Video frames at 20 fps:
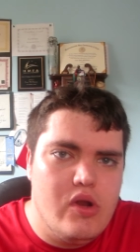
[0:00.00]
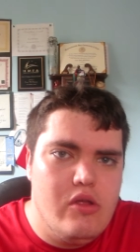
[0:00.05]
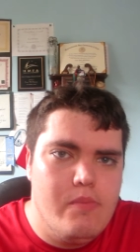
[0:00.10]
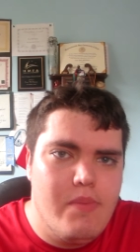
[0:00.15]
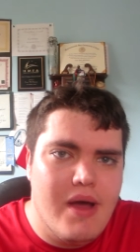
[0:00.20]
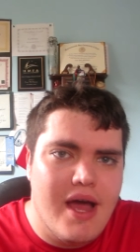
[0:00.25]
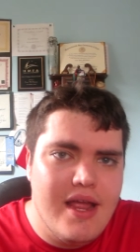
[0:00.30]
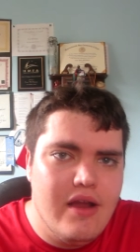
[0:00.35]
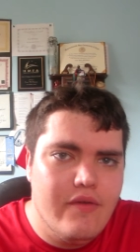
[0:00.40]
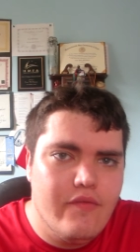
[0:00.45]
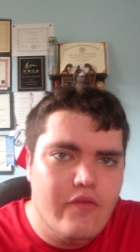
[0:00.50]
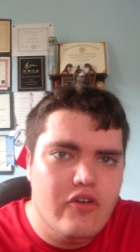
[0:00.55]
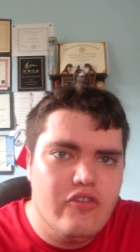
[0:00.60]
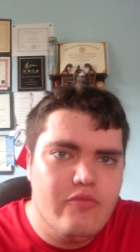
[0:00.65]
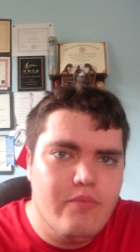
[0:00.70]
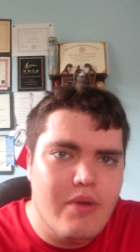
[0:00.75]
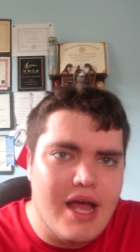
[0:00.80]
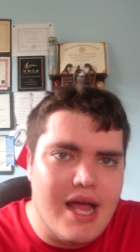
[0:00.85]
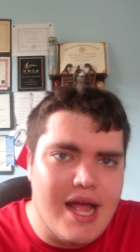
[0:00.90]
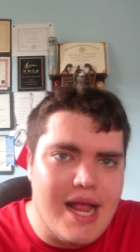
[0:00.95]
you buy your
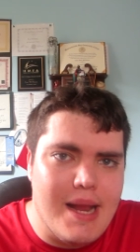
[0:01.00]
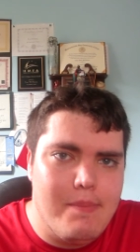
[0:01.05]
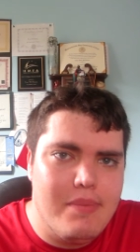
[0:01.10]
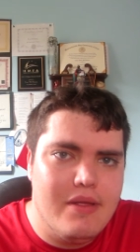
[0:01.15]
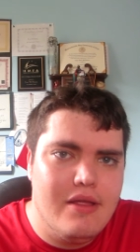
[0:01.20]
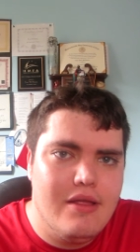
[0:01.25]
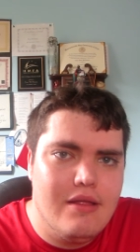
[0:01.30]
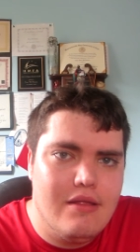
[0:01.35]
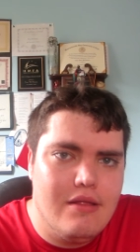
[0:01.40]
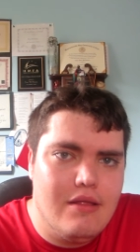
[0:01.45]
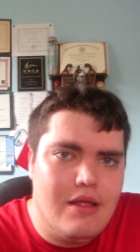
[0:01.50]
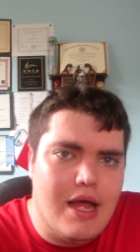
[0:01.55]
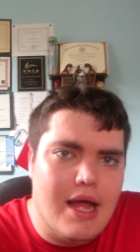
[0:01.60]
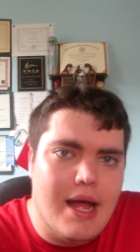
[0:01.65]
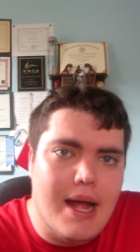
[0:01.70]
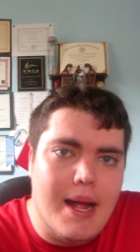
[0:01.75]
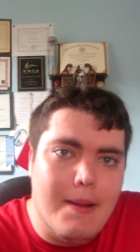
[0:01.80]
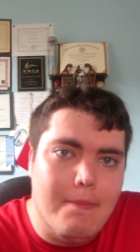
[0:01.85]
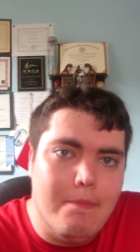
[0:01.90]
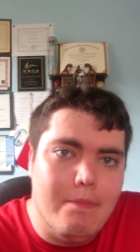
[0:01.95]
first pipe,
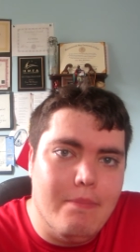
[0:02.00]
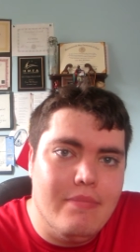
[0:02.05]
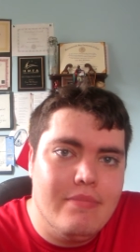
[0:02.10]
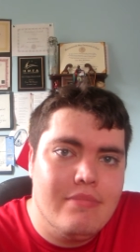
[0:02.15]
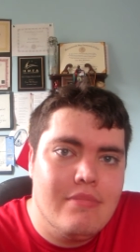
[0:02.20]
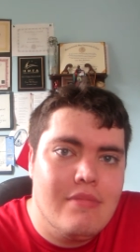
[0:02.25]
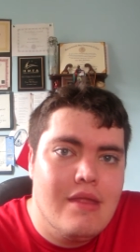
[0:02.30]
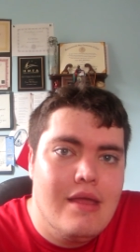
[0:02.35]
um,